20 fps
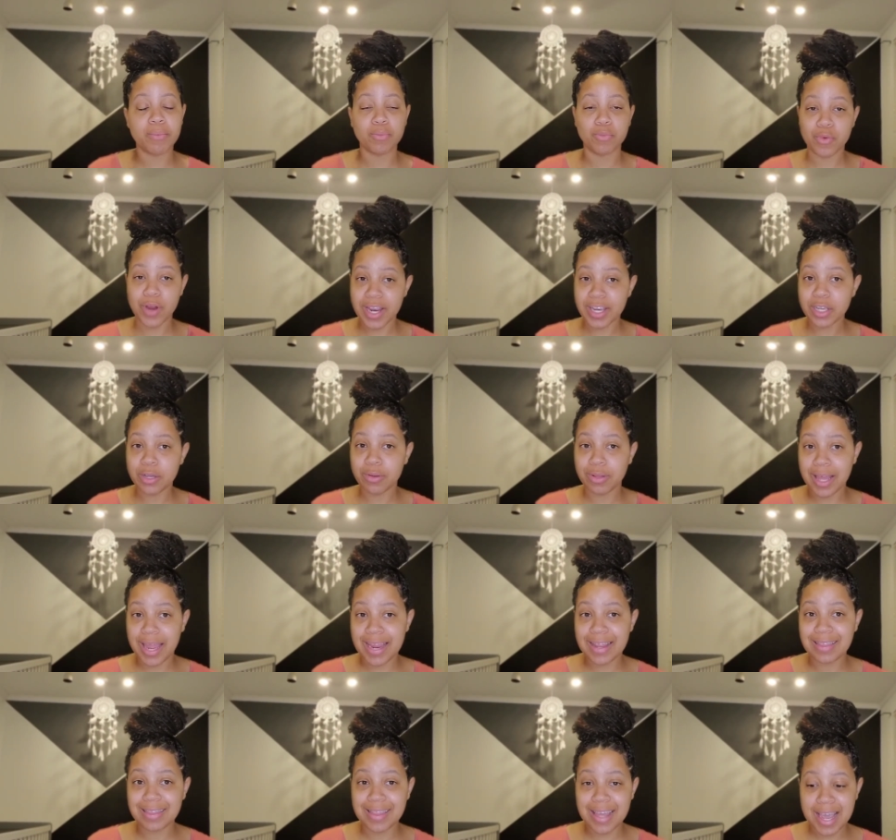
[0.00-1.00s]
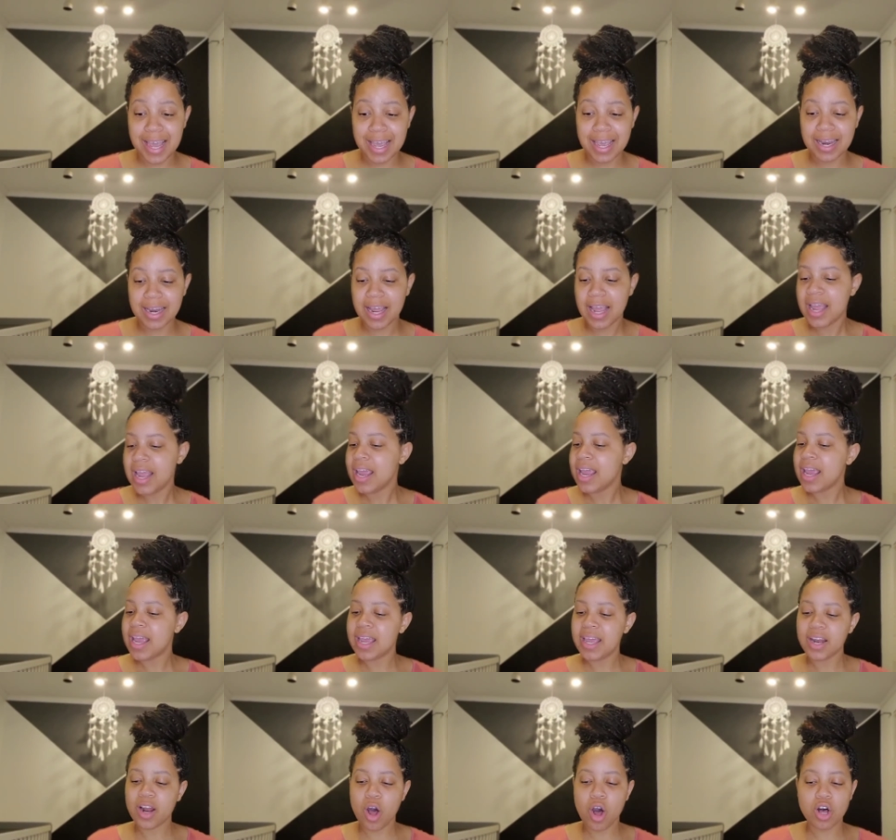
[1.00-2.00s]
regulate that.
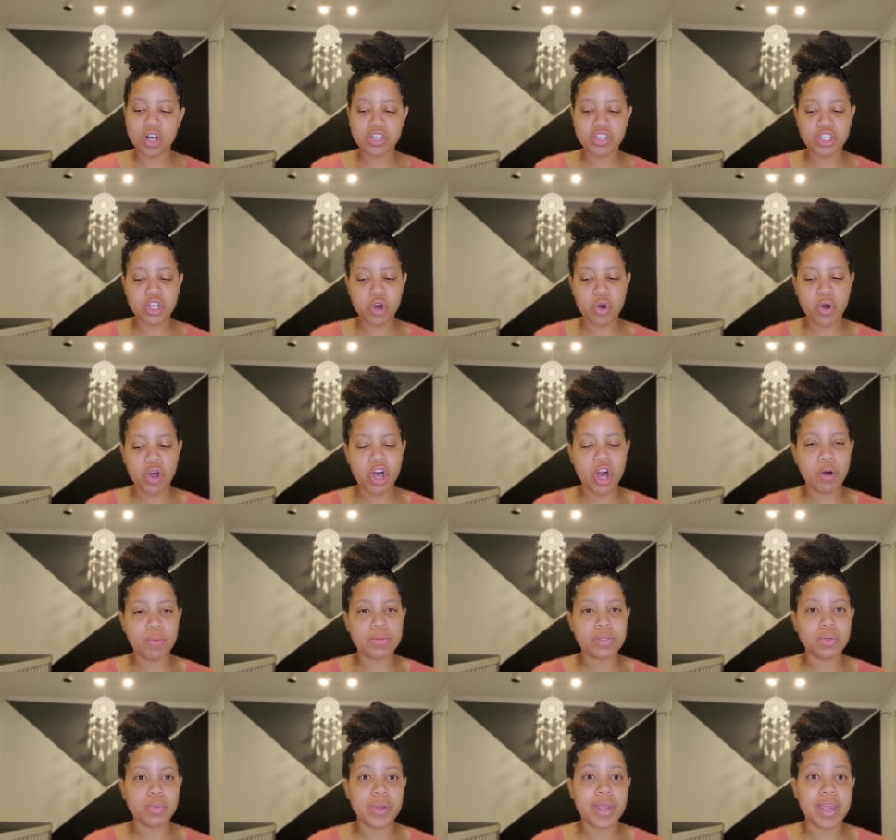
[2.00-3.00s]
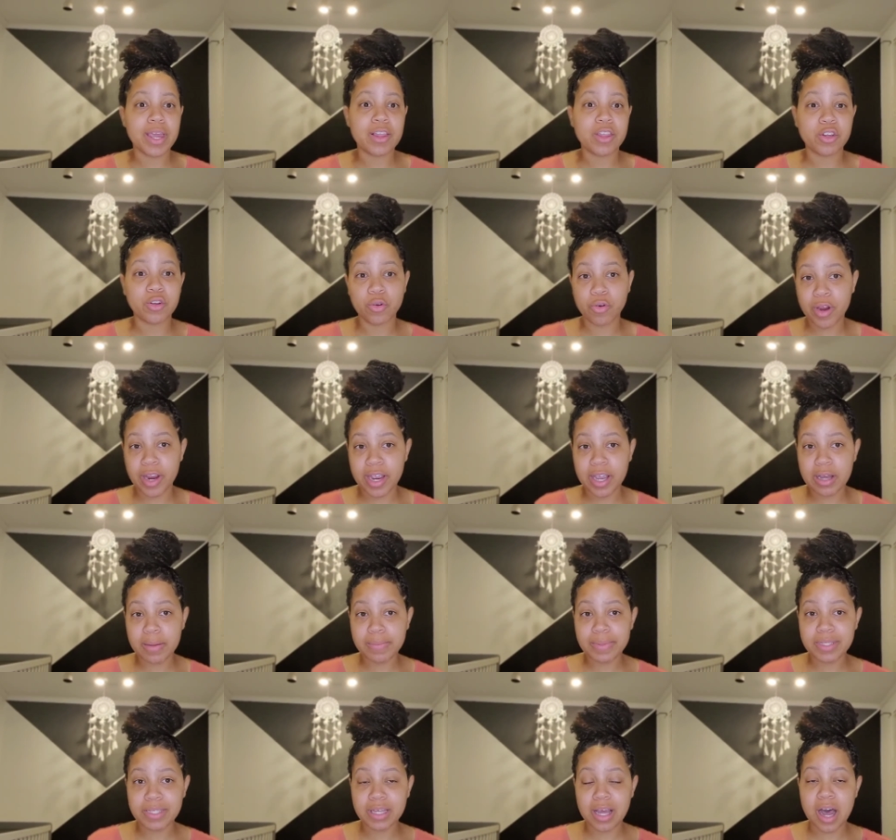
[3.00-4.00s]
It also helps with
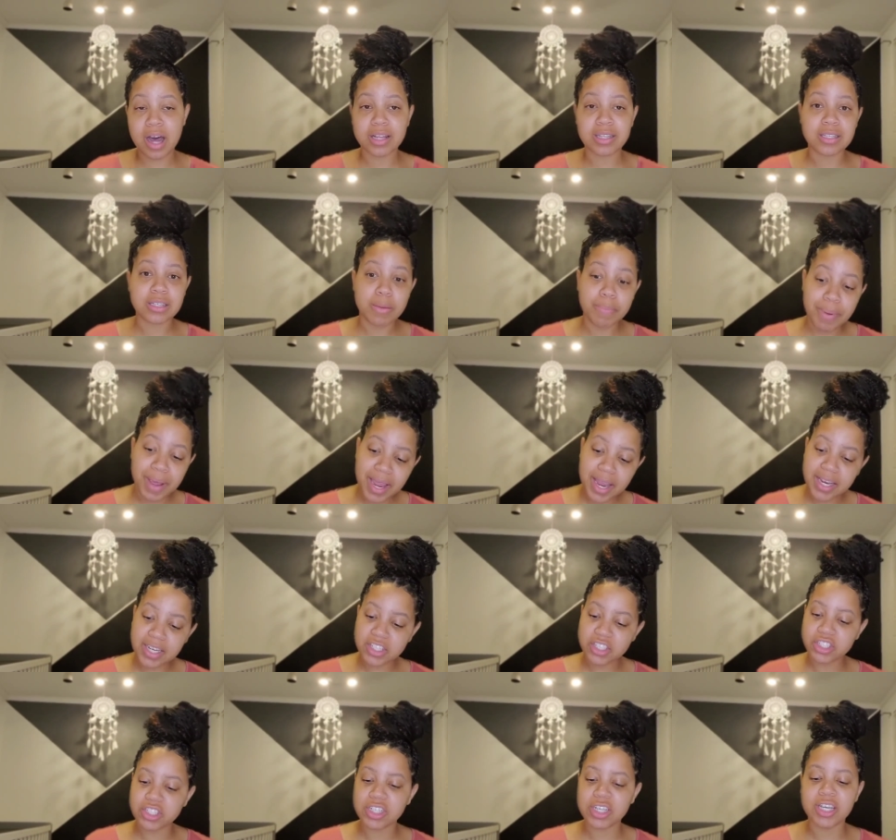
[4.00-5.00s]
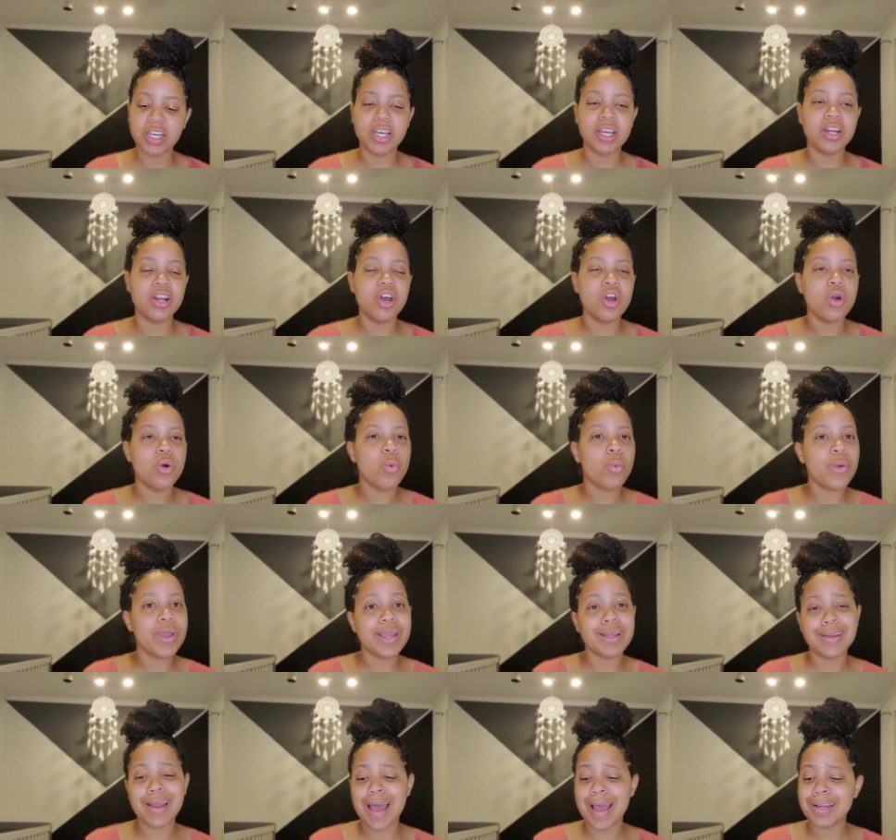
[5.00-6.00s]
cramps, constipation,
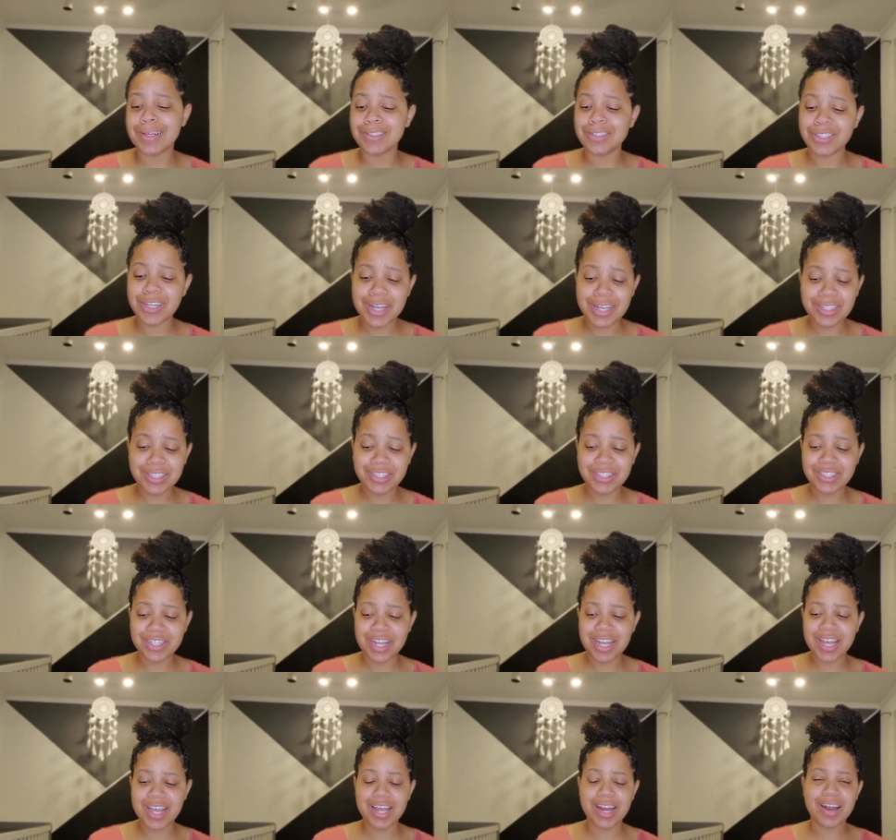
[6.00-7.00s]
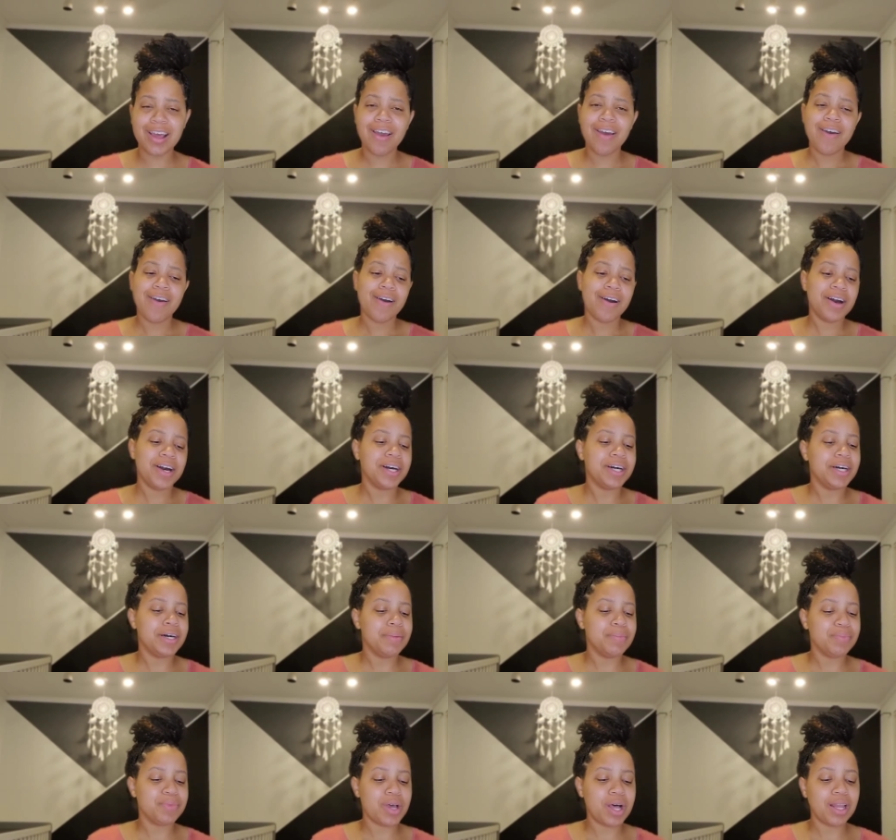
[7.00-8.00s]
weak digestion.
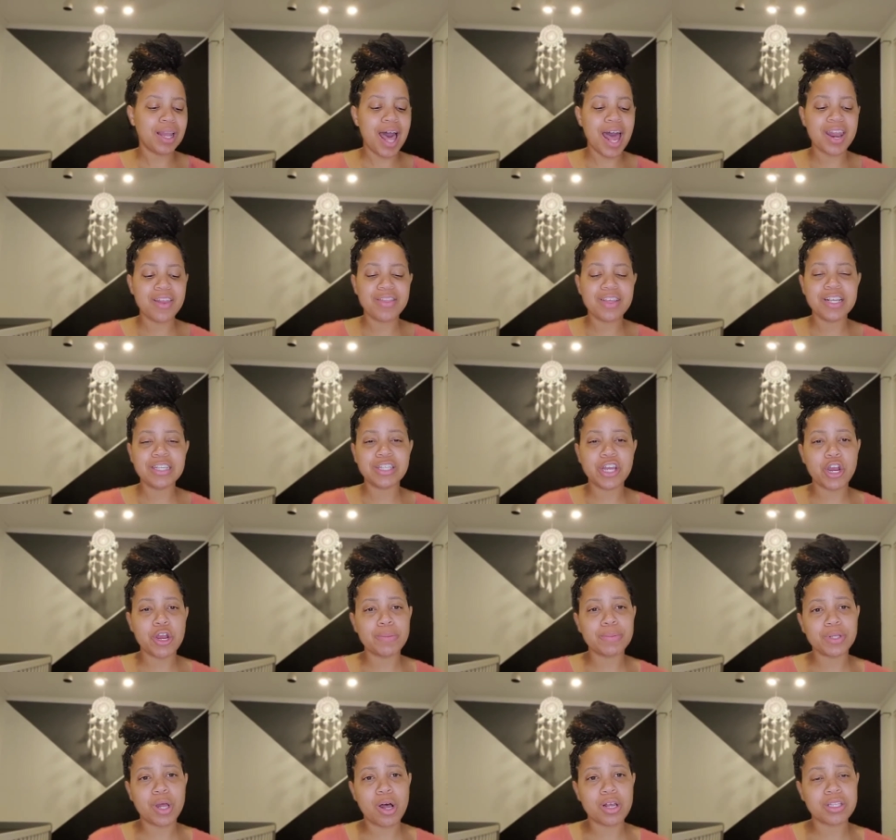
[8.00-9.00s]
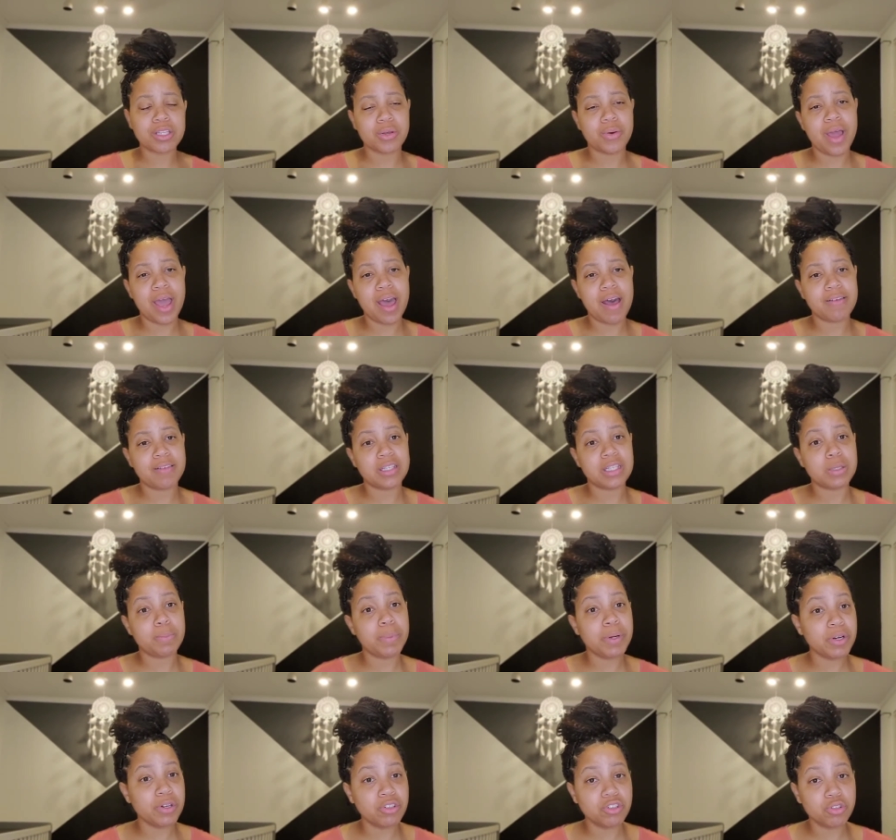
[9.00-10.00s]
A lot of these herbs also have
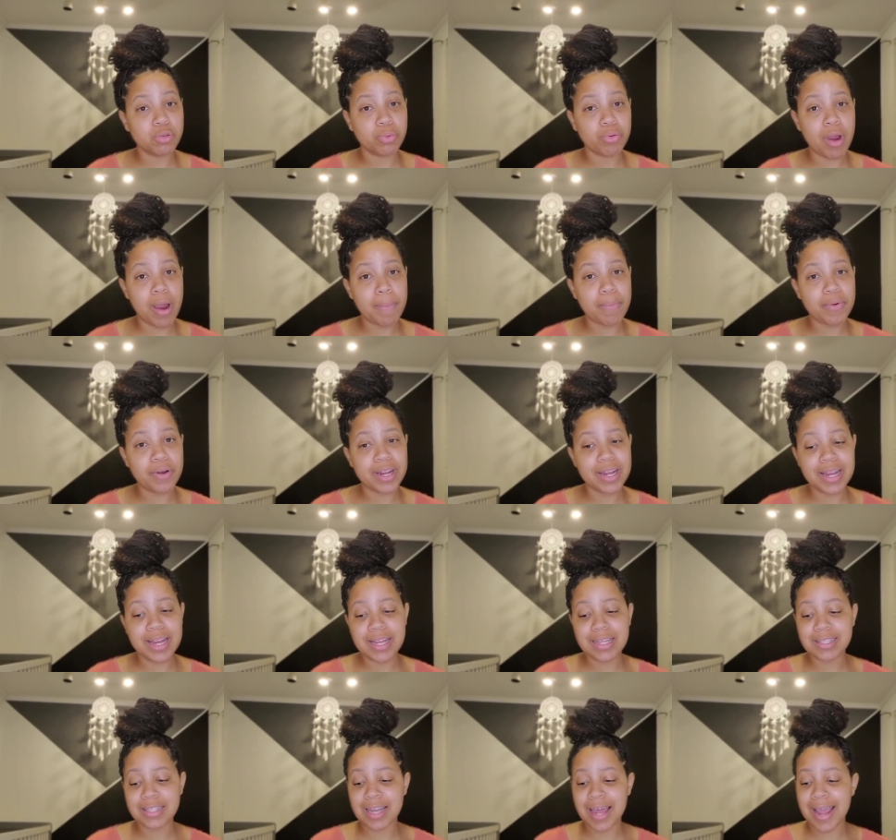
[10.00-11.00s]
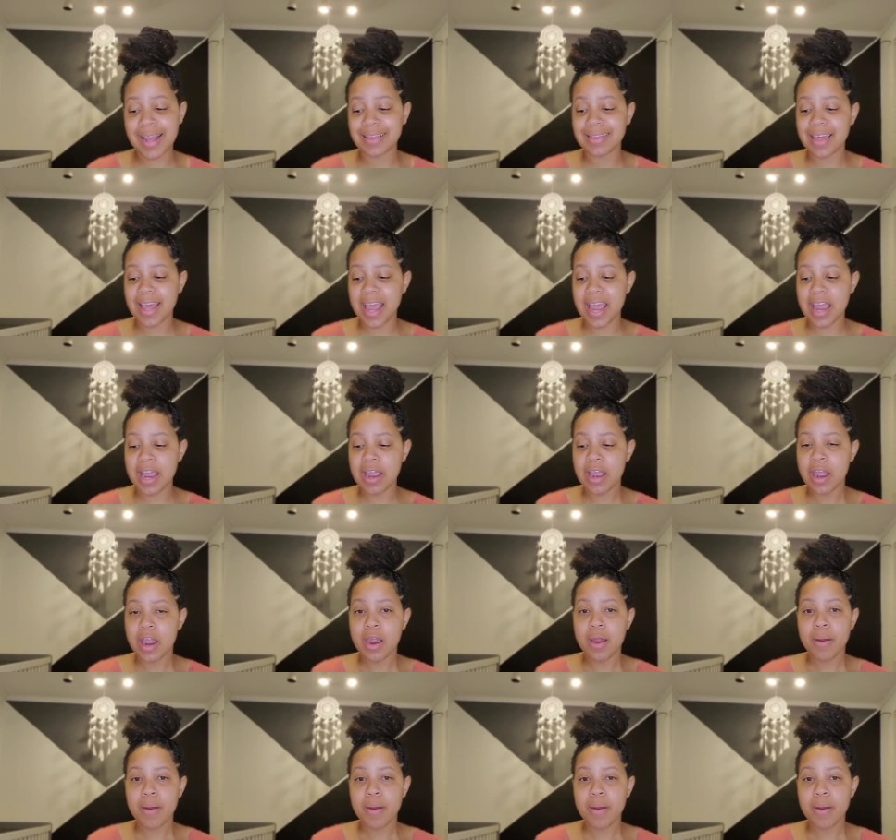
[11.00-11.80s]
spiritual properties, like they